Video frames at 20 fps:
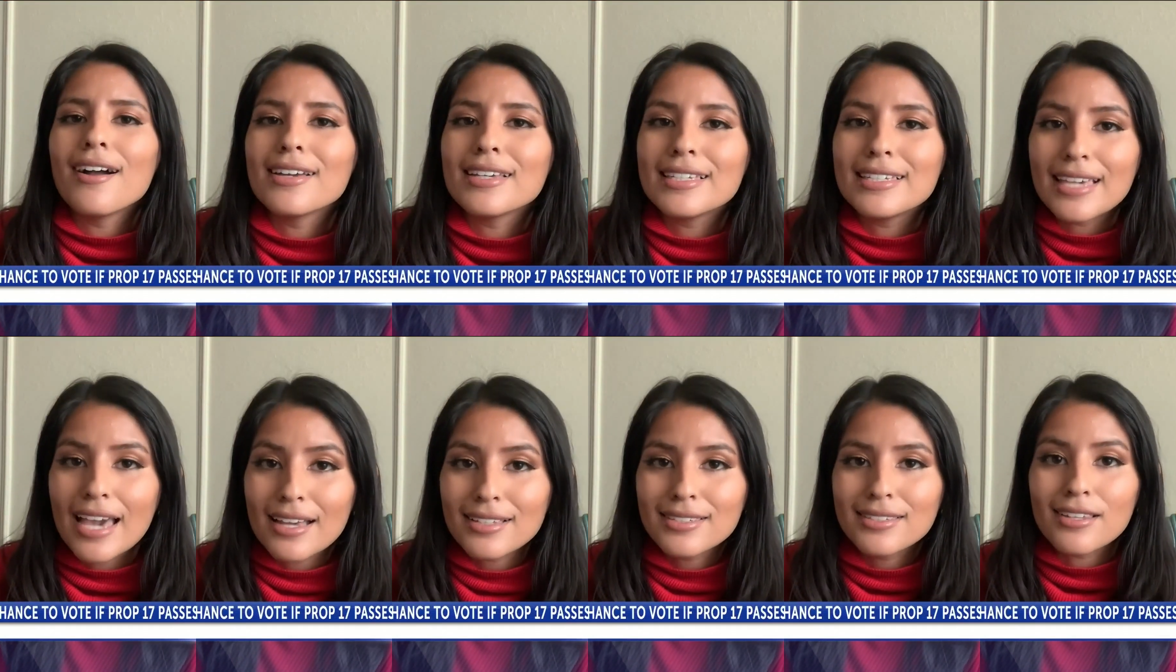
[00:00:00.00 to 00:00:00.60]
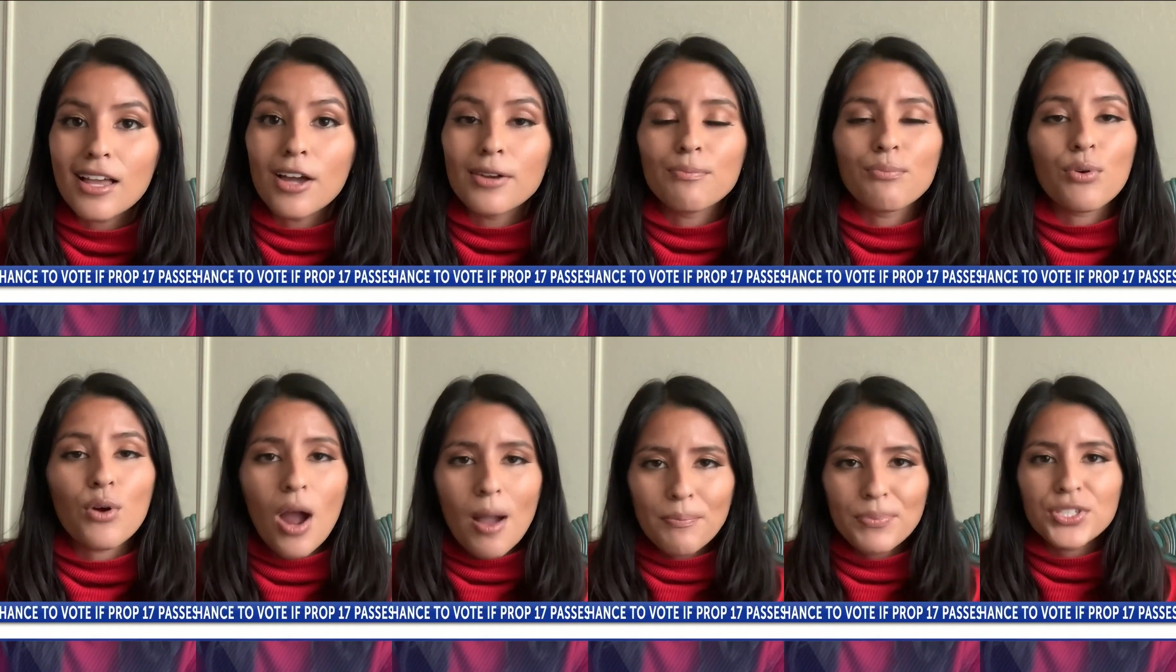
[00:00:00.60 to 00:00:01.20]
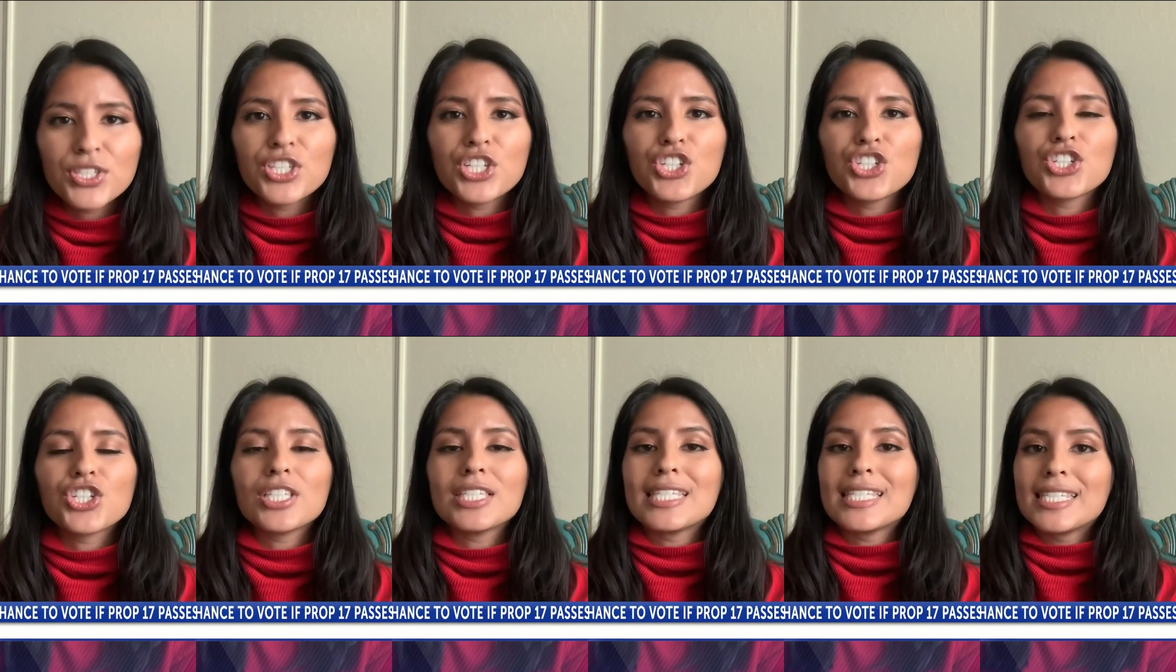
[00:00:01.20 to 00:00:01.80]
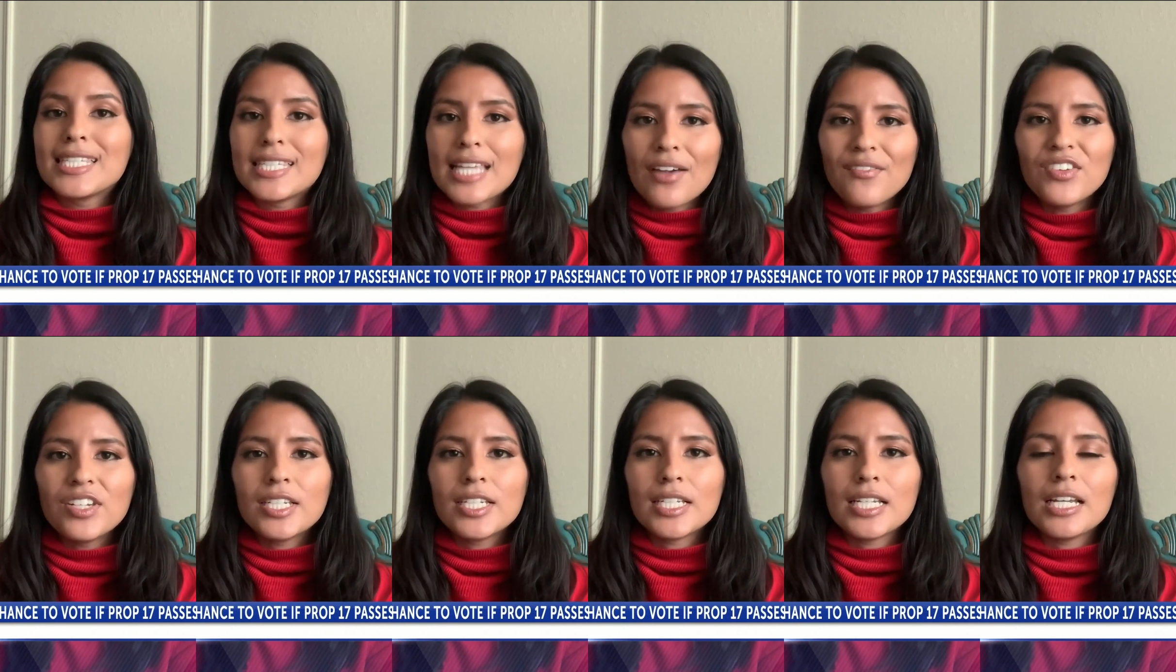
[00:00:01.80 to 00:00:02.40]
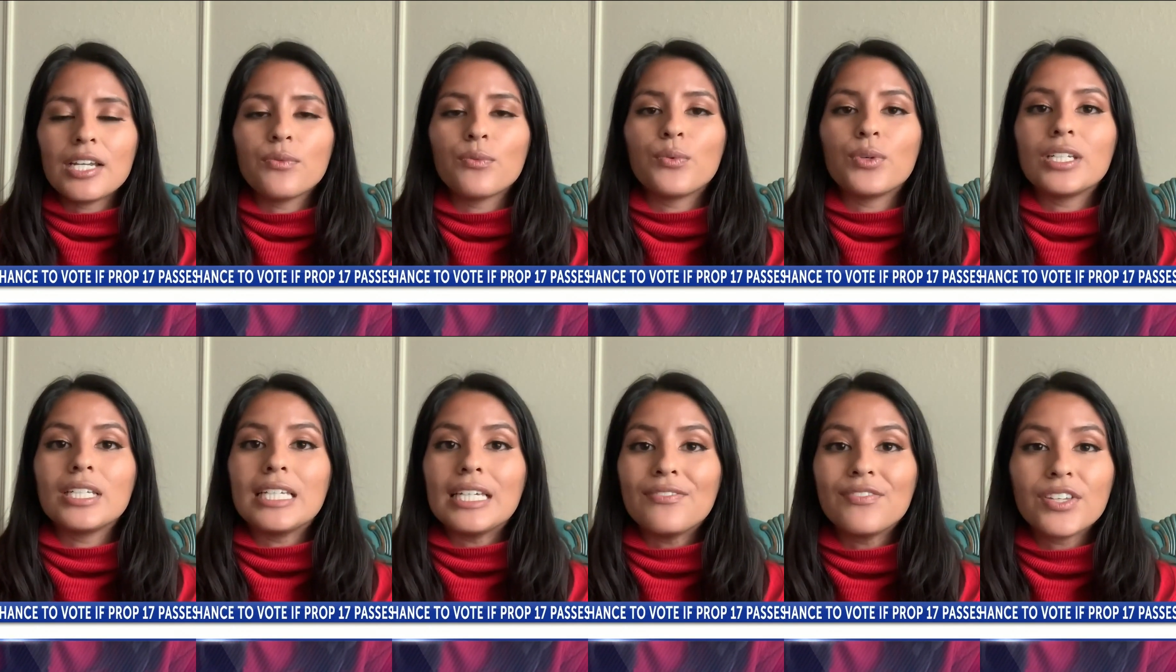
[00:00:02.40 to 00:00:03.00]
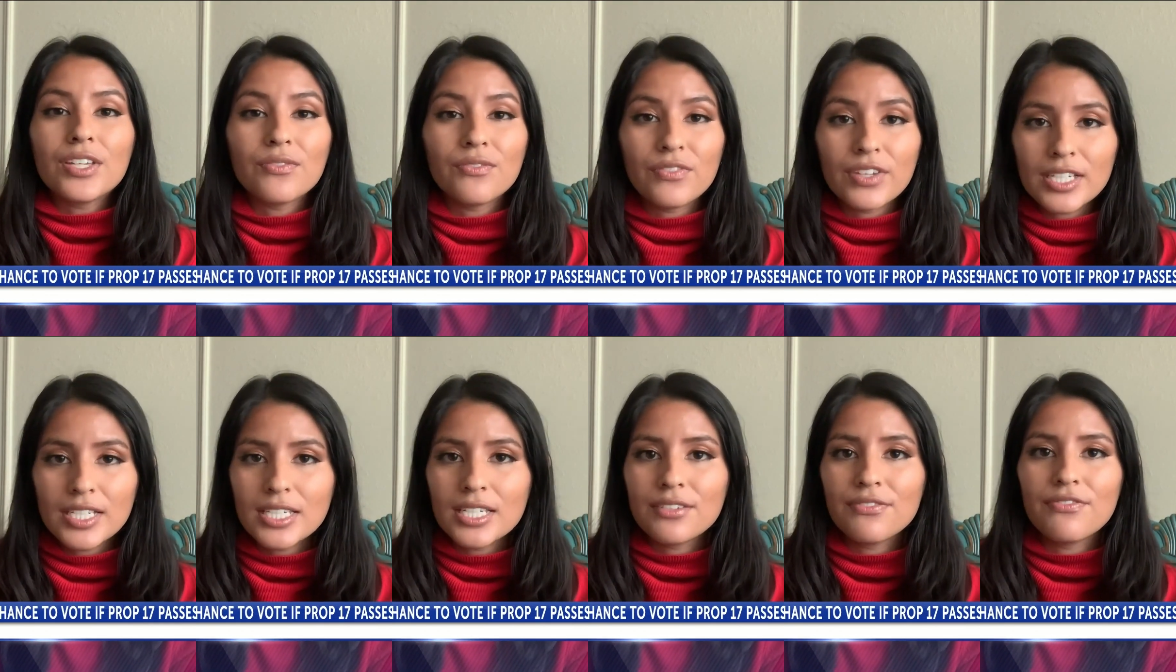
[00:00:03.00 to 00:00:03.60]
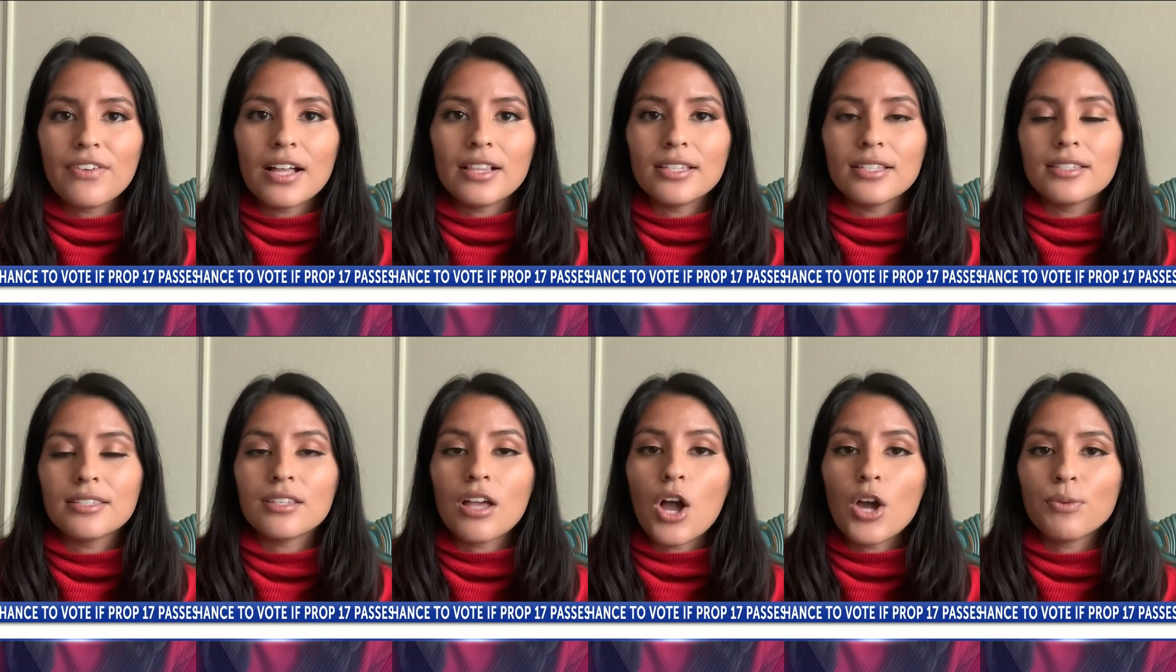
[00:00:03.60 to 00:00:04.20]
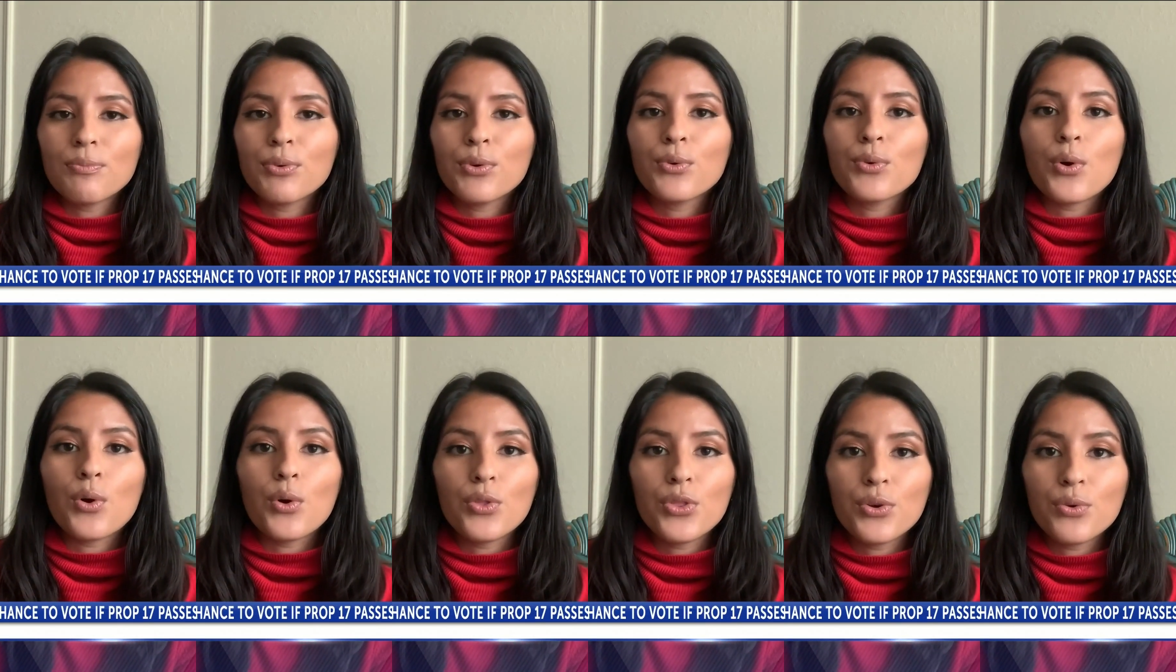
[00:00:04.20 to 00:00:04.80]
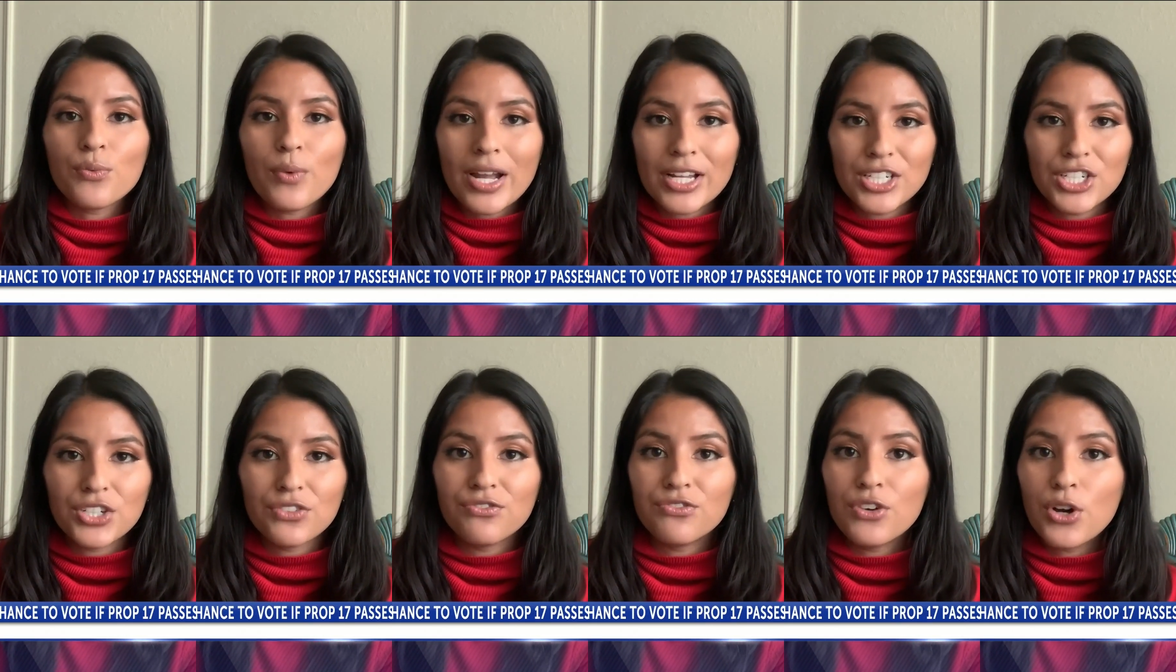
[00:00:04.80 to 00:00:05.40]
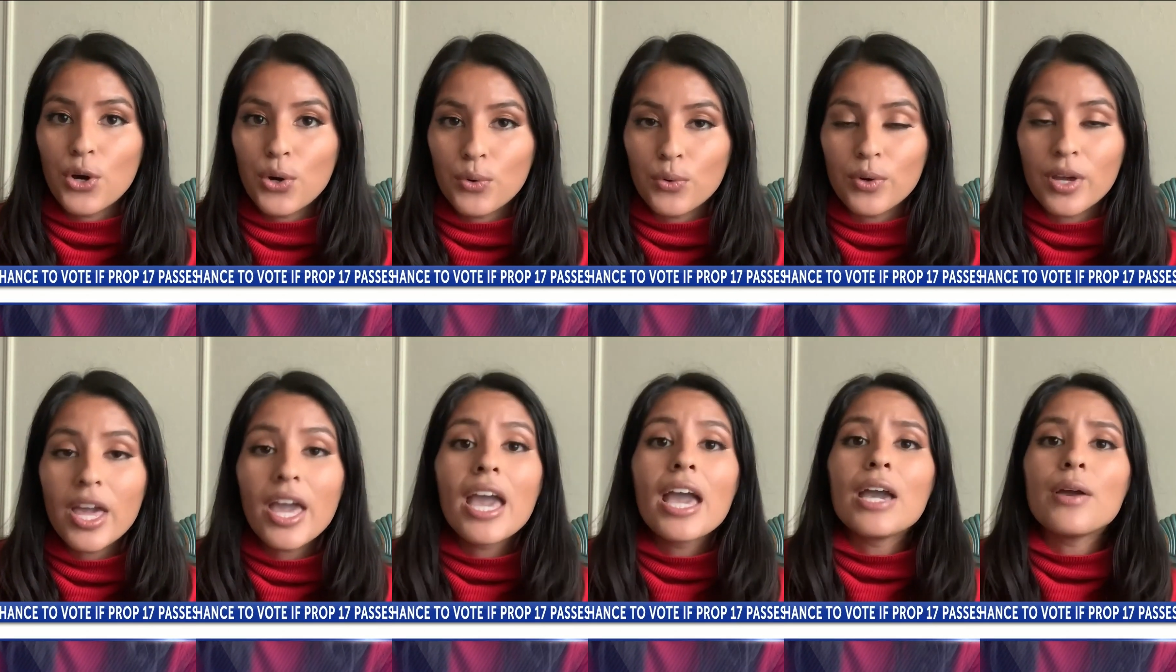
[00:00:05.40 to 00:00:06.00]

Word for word: A yes on Proposition 17 would give convicted felons on parole the right to vote.